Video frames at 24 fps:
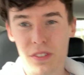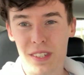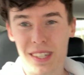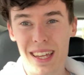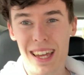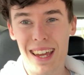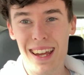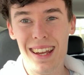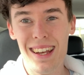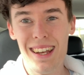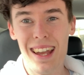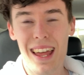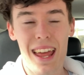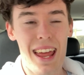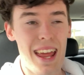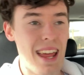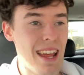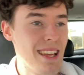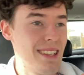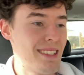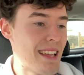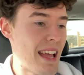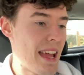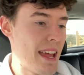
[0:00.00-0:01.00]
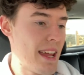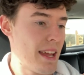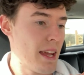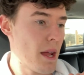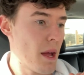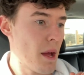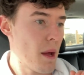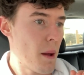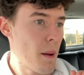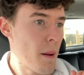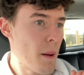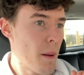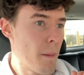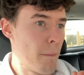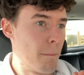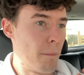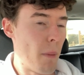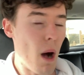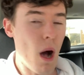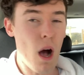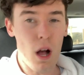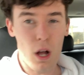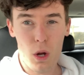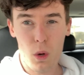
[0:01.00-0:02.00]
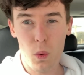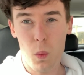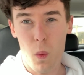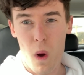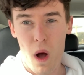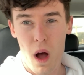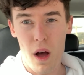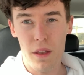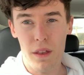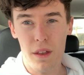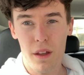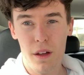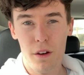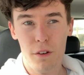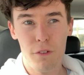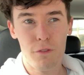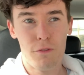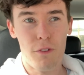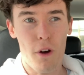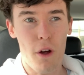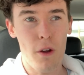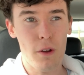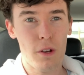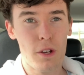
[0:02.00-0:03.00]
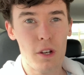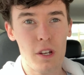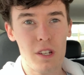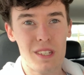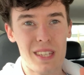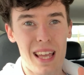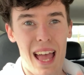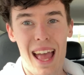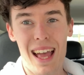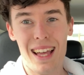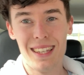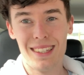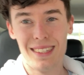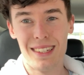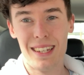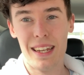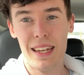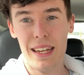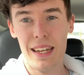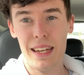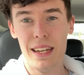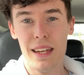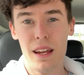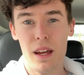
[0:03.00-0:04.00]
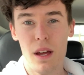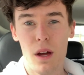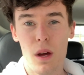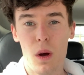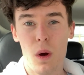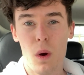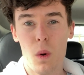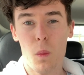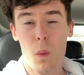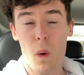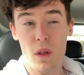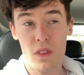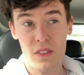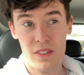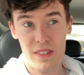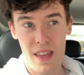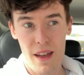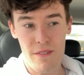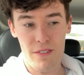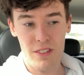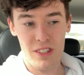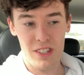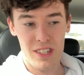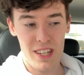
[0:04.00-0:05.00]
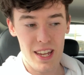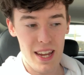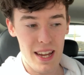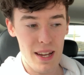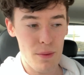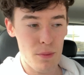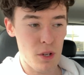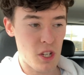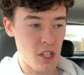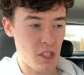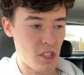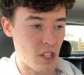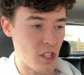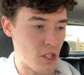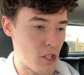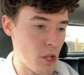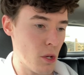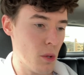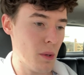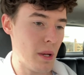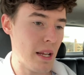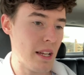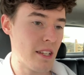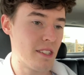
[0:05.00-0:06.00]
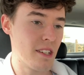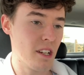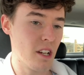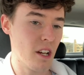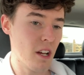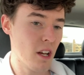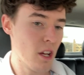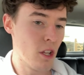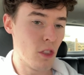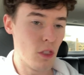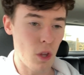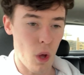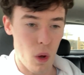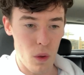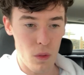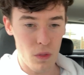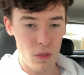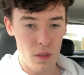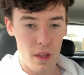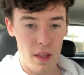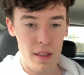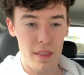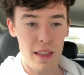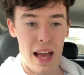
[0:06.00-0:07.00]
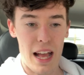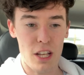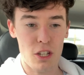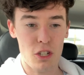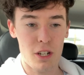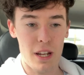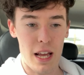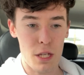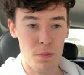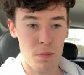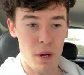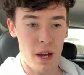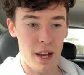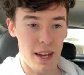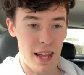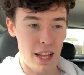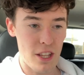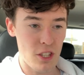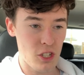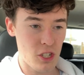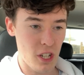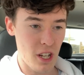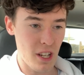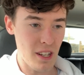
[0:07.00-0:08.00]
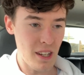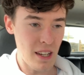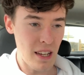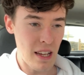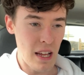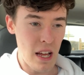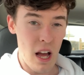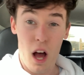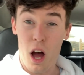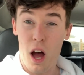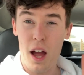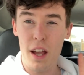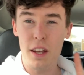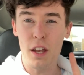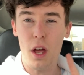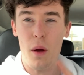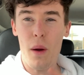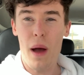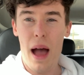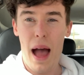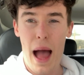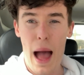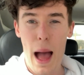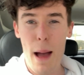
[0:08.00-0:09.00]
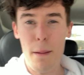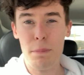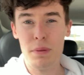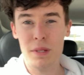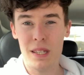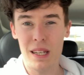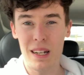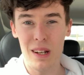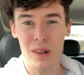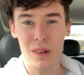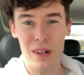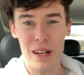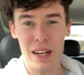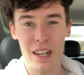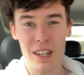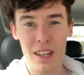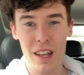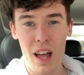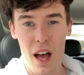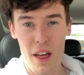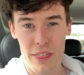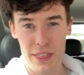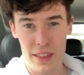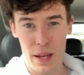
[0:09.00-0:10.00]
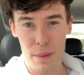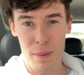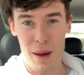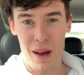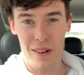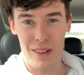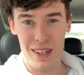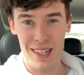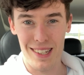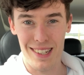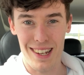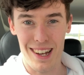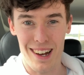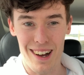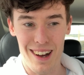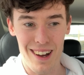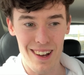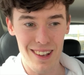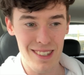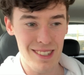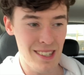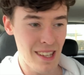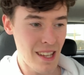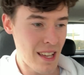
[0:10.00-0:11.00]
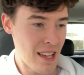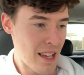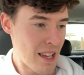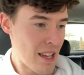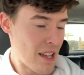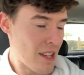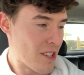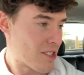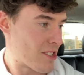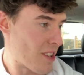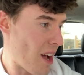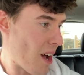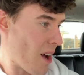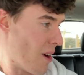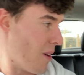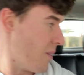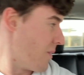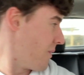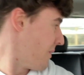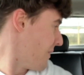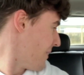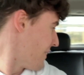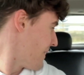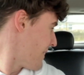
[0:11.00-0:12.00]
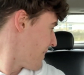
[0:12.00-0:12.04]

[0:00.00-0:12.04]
seen, it is a Mark 1 Focus ST 170, which is the 2-litre non-naturally aspirated engine. I know absolutely nothing about these cars, so